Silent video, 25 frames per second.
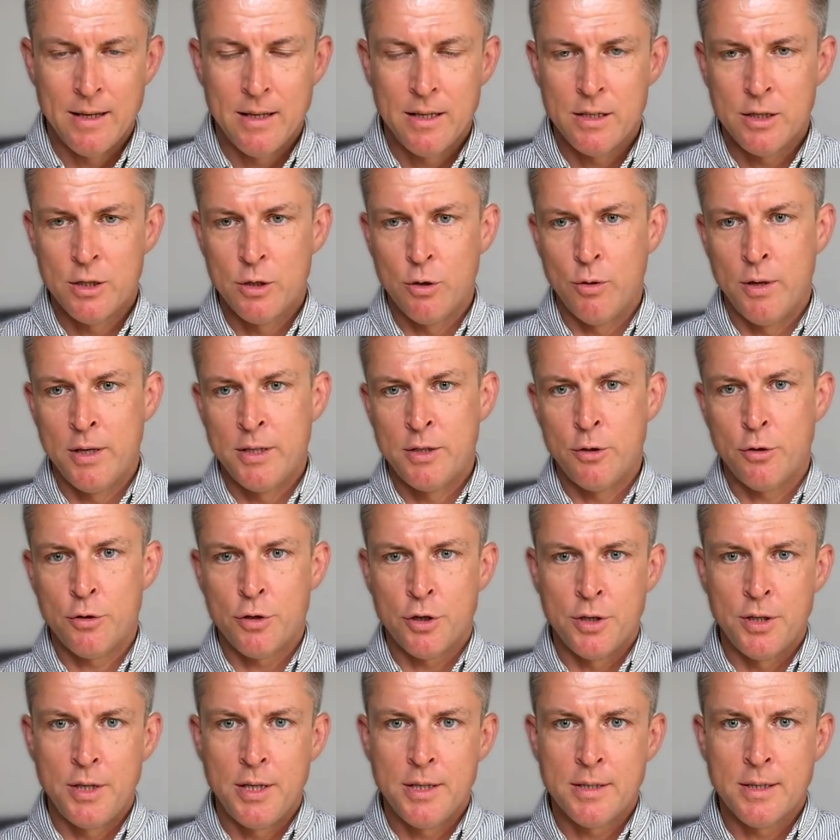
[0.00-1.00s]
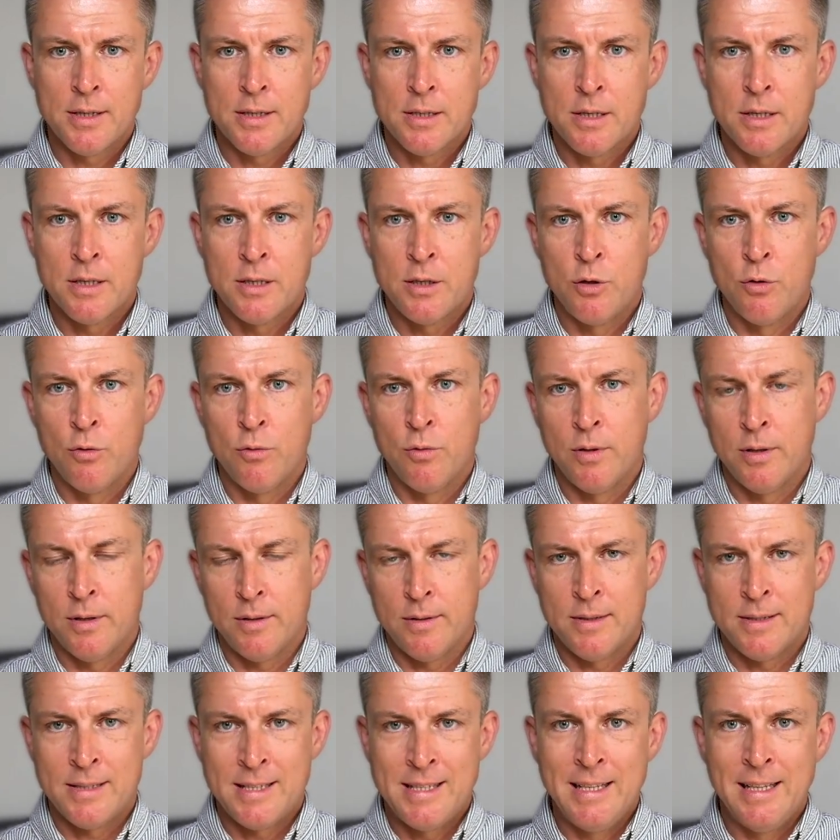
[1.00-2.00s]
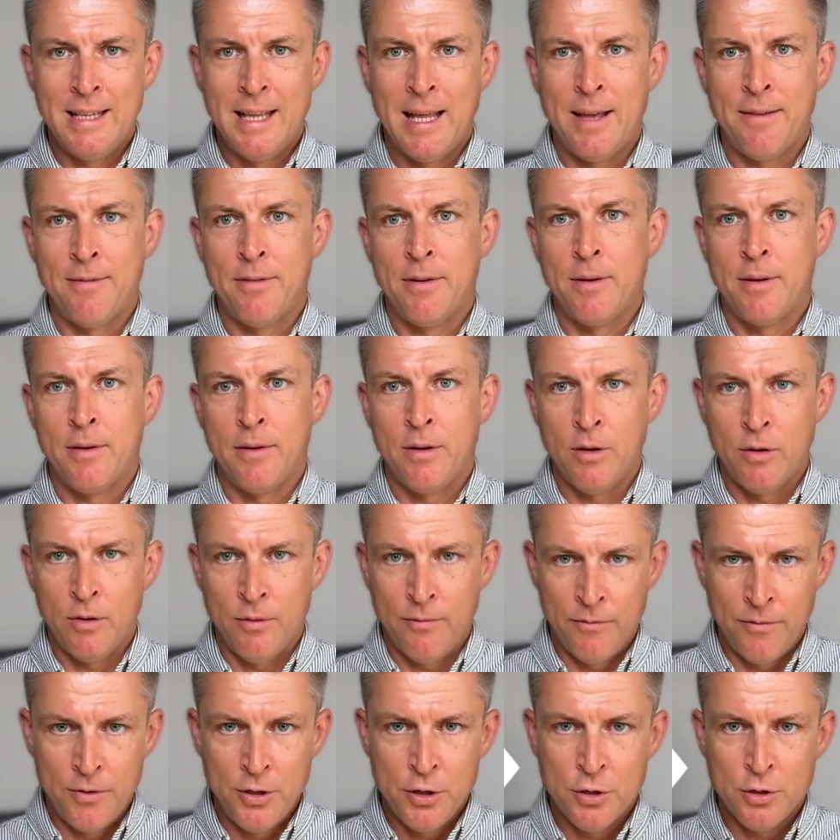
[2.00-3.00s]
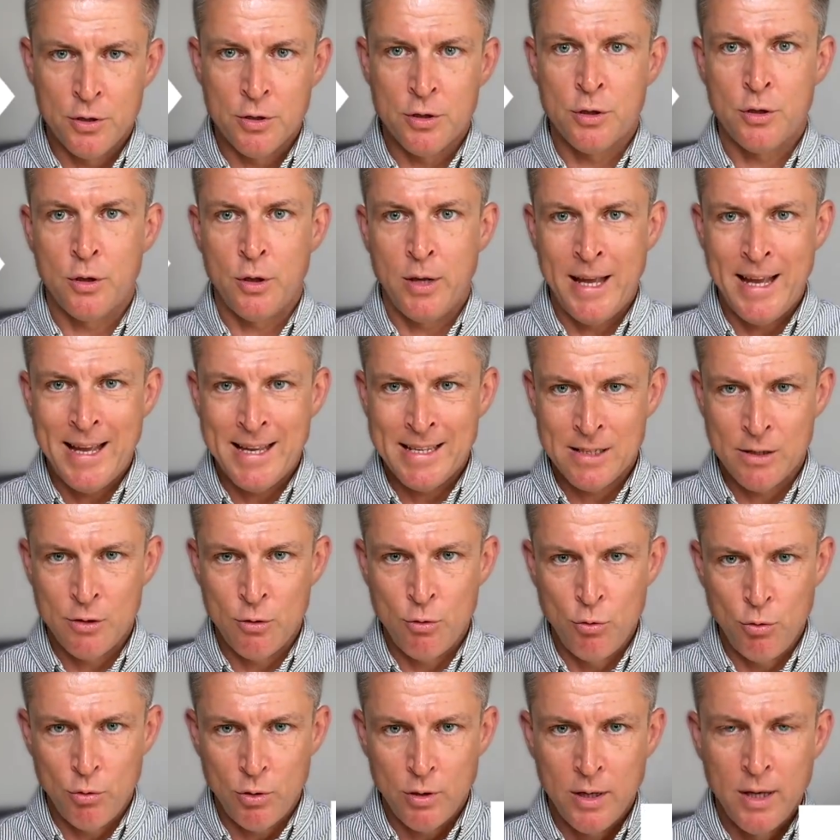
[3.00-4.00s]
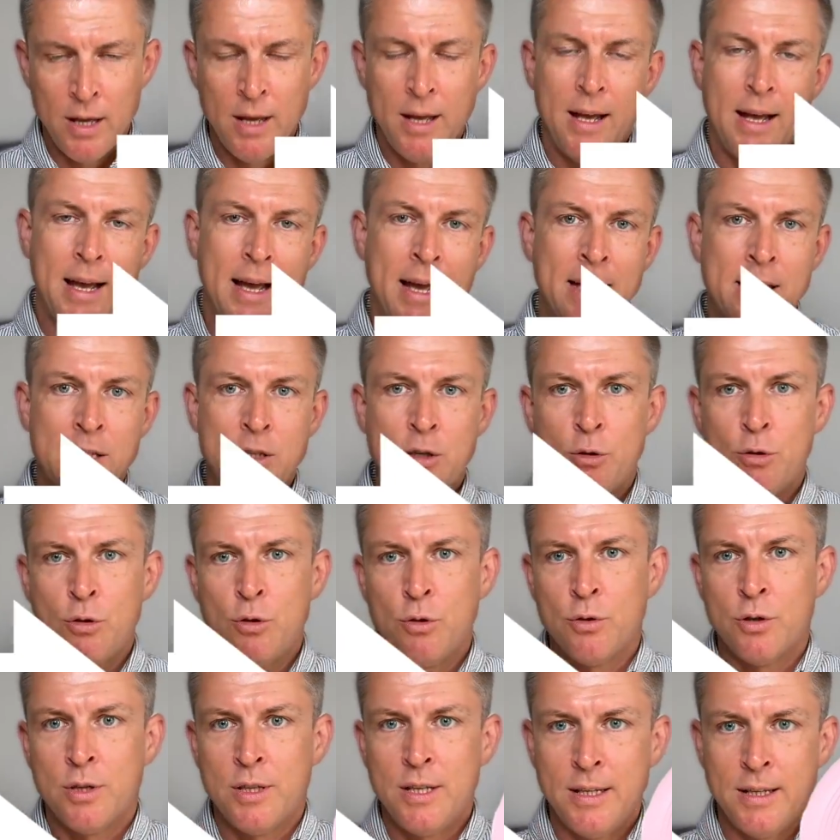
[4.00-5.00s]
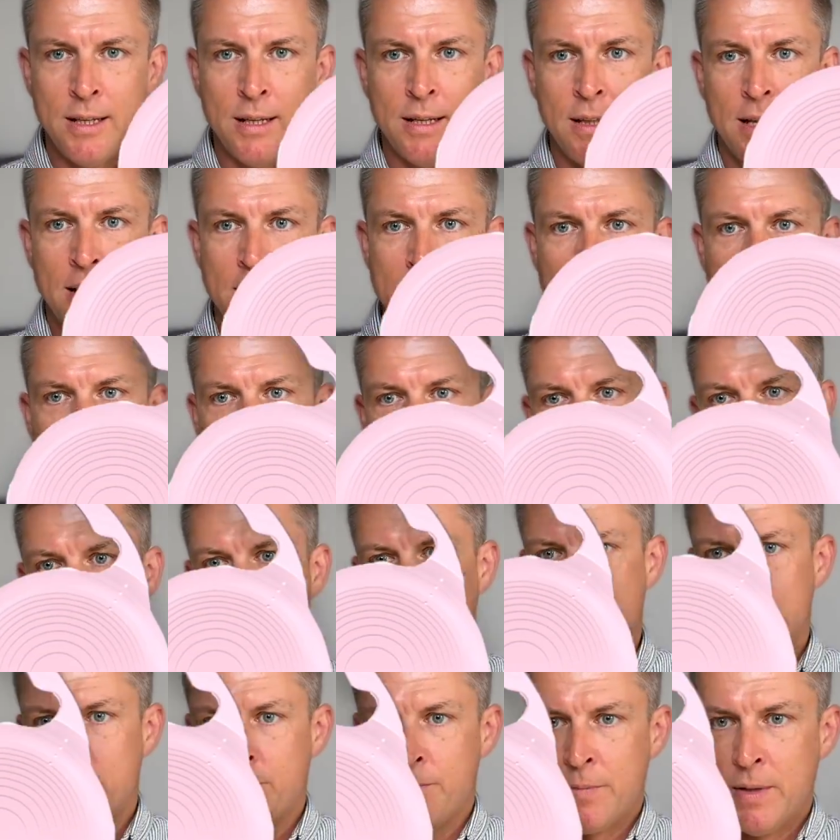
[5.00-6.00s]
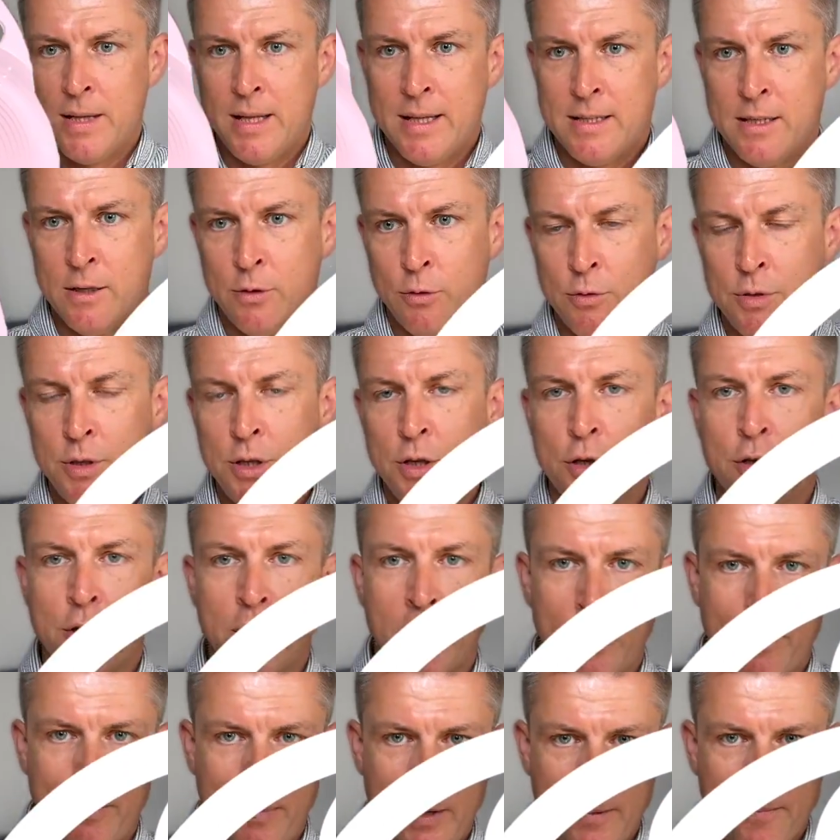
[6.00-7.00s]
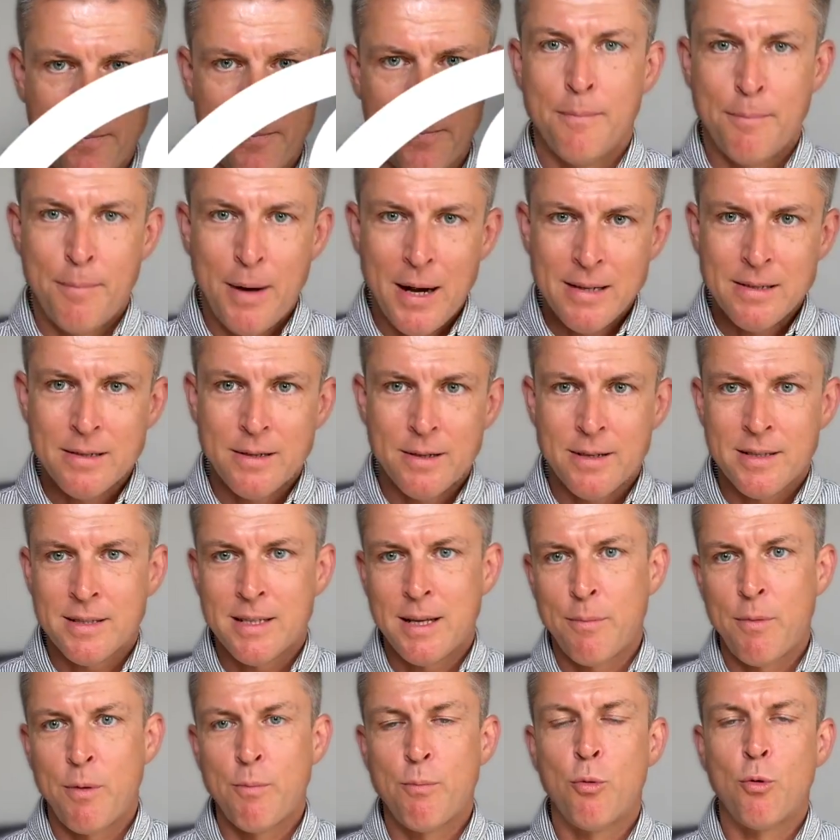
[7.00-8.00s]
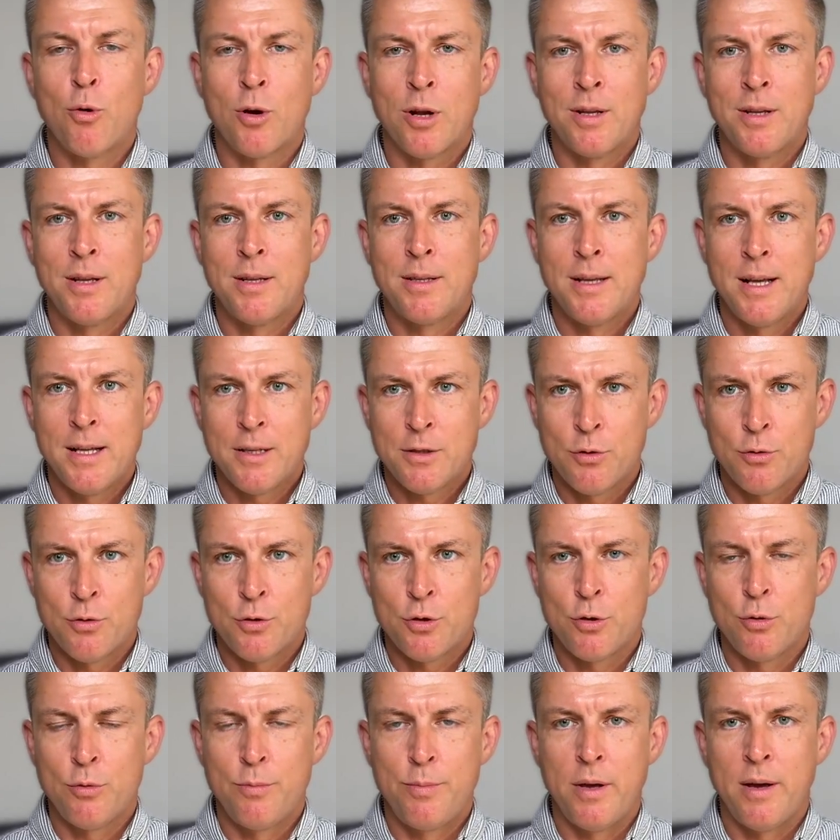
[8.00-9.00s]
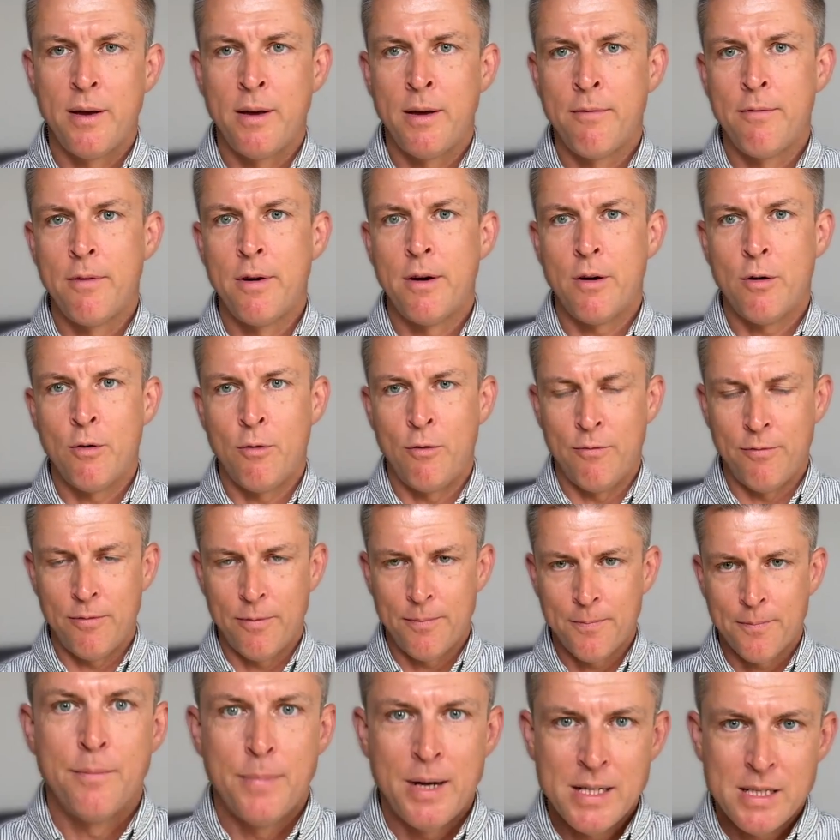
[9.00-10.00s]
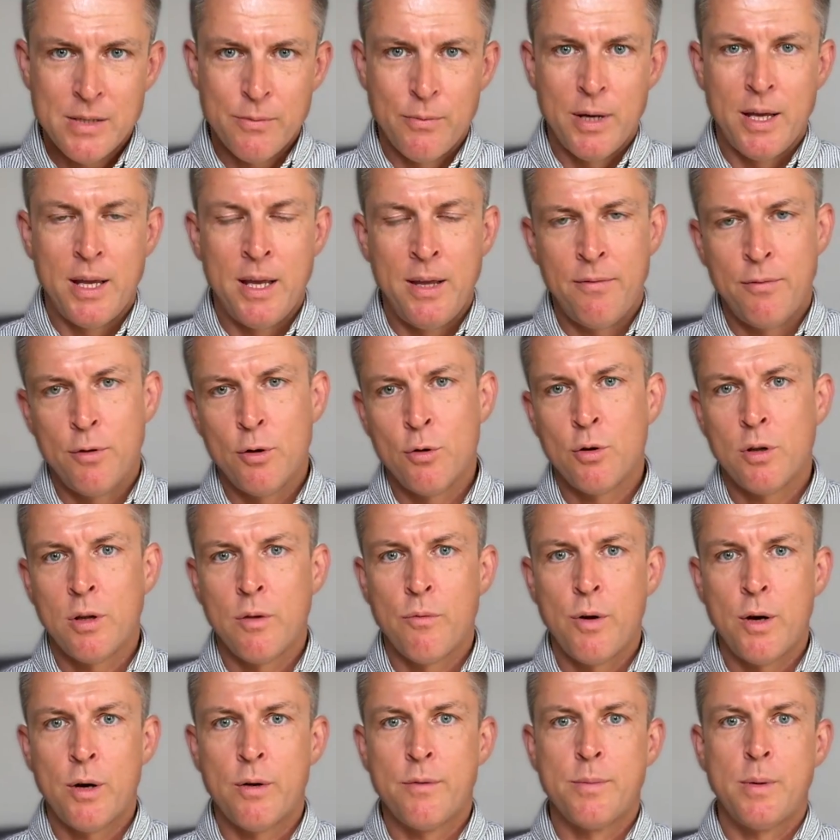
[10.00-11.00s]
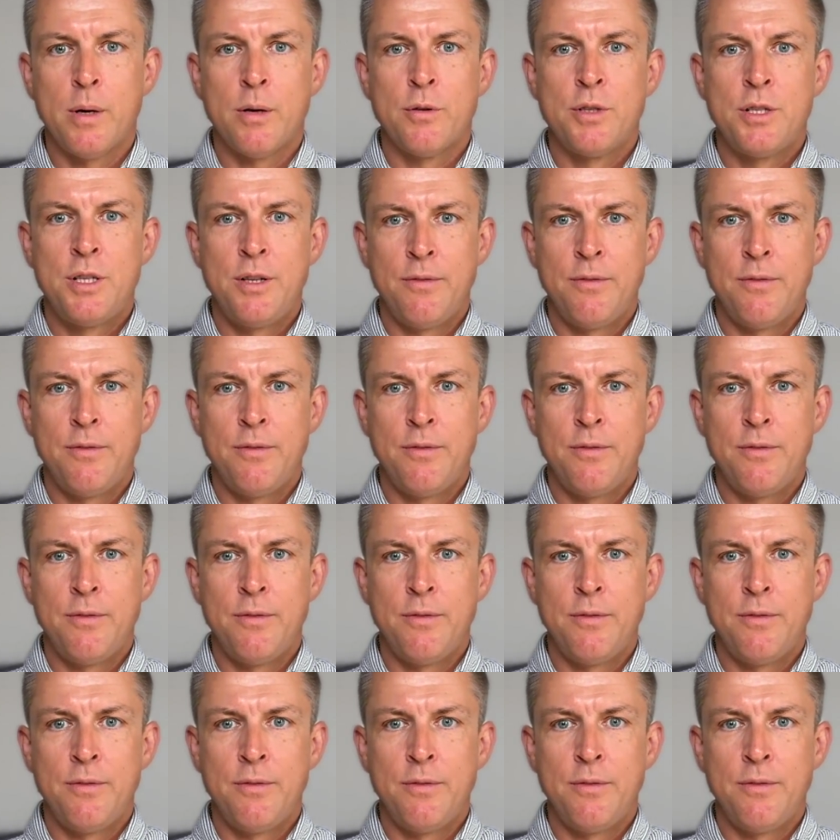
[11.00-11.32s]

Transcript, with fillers: So at certain distances, you will still have a vision as good as you don't need the glasses to, um, let's say, to see sharply. But there are some important details you should be aware of. By the way, if you're not aware about